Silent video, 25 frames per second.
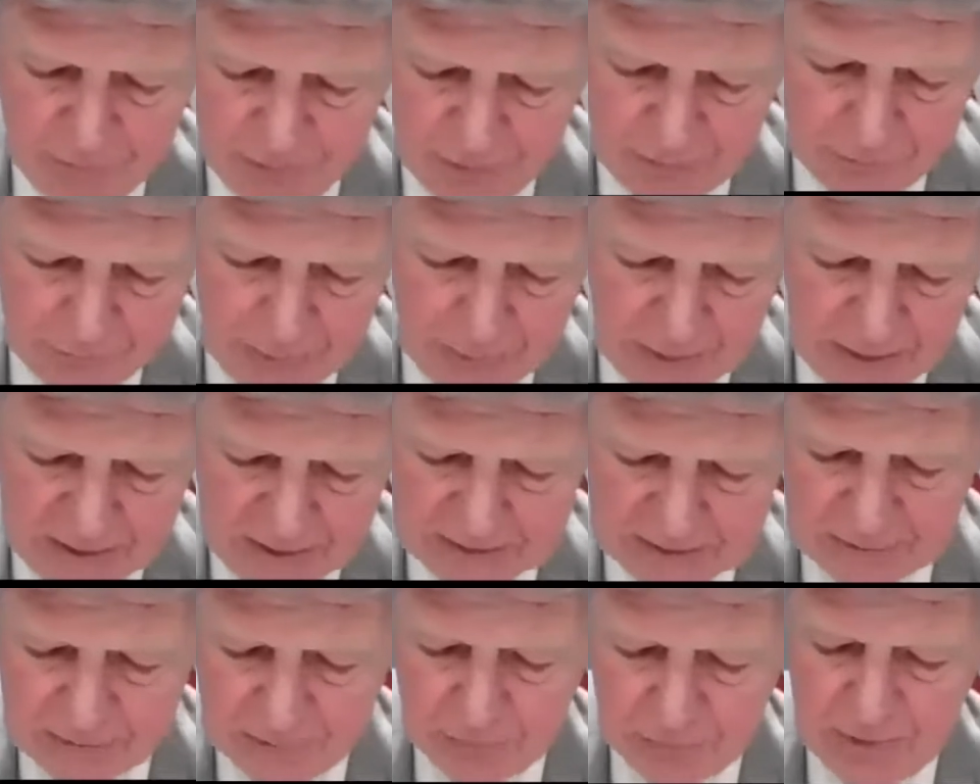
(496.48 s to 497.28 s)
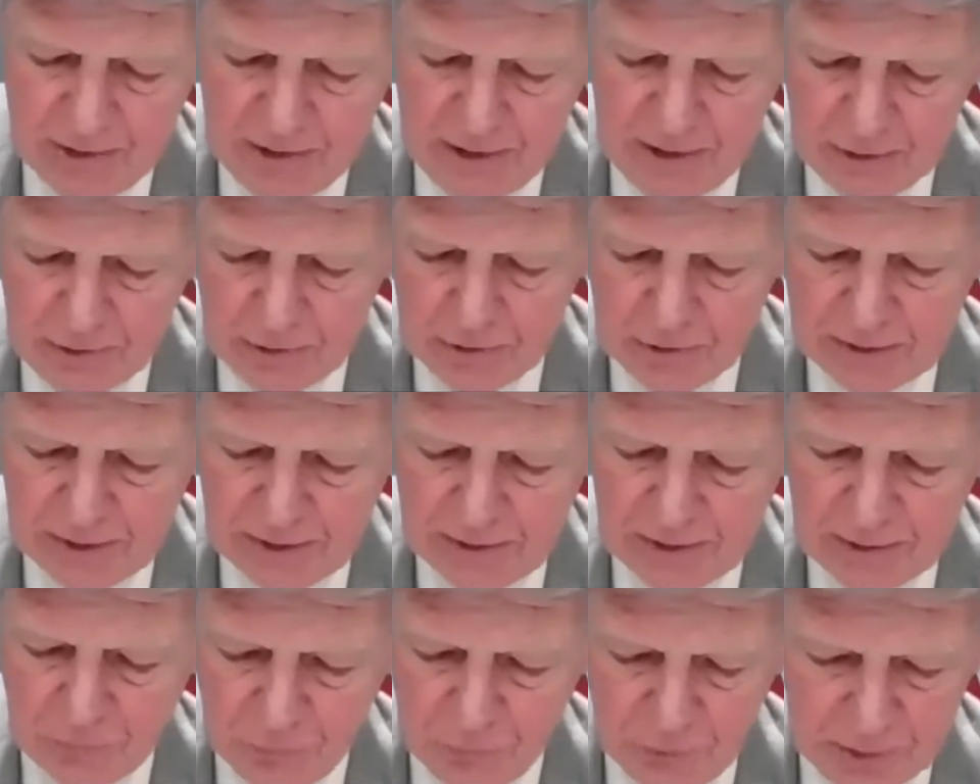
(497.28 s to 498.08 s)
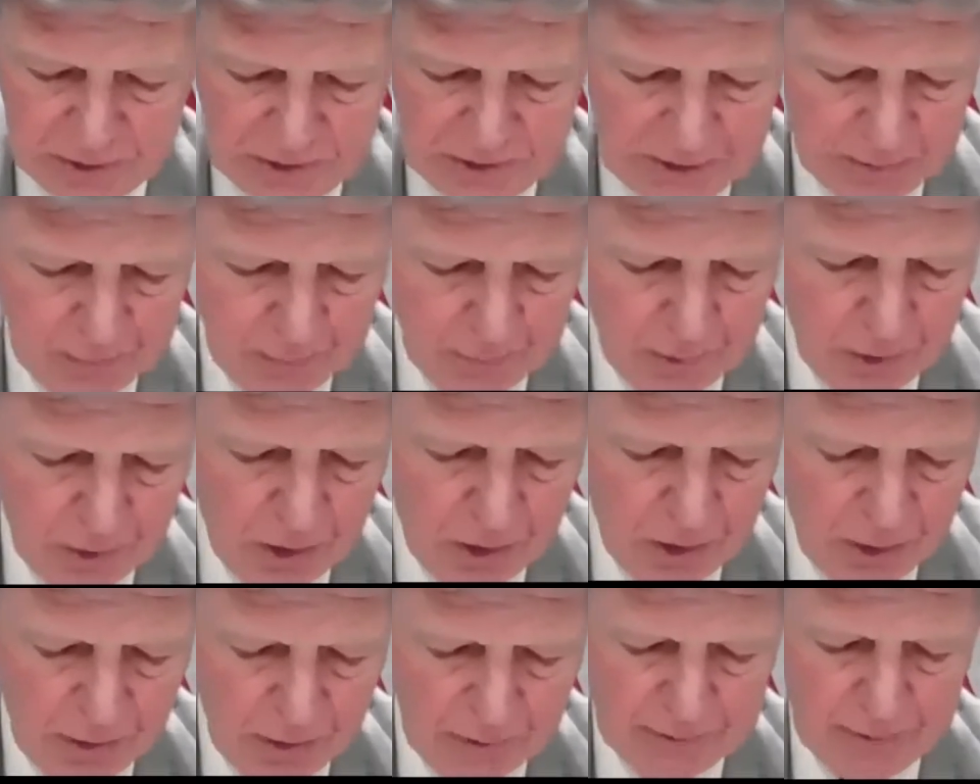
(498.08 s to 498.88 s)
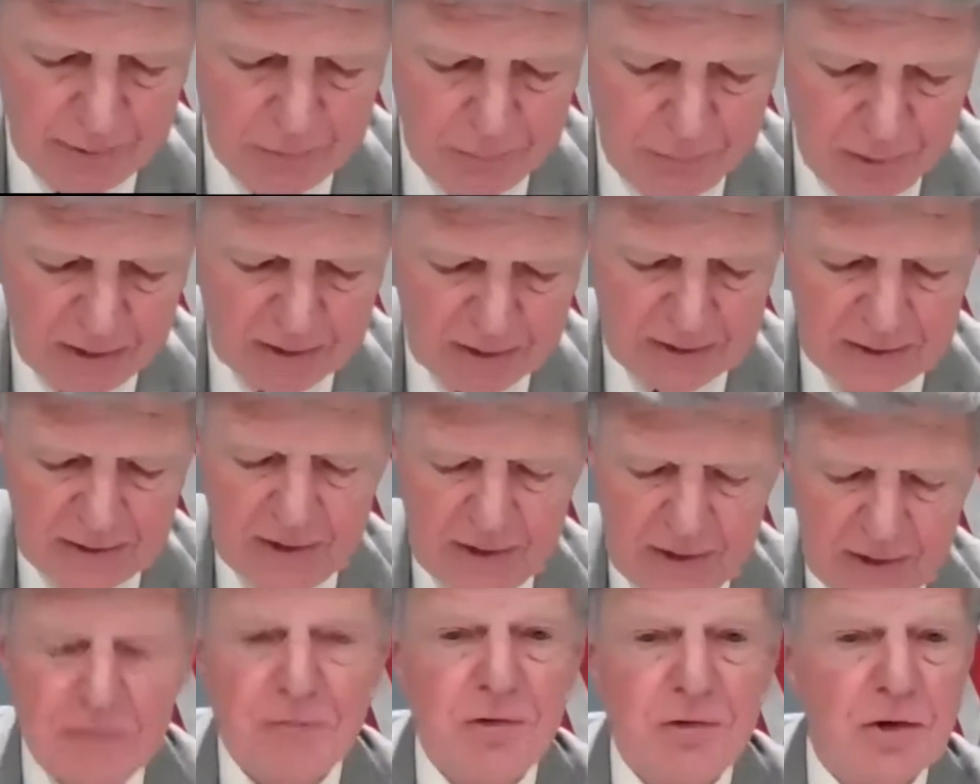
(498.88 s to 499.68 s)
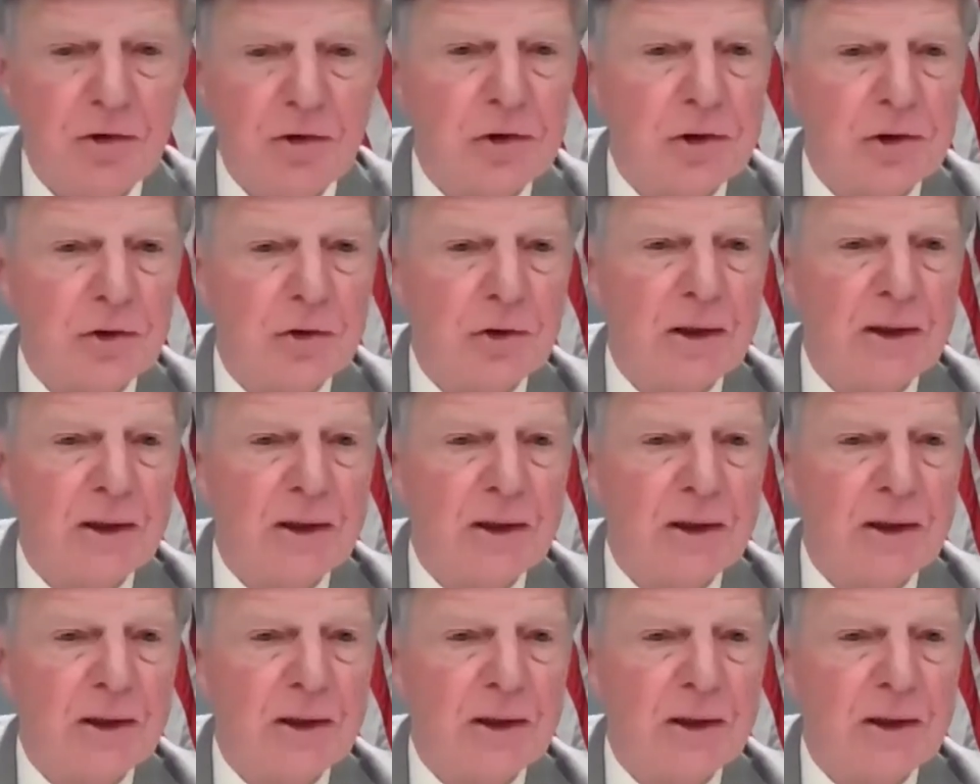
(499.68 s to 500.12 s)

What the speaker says: the past 3 years, and I wish him all the best in future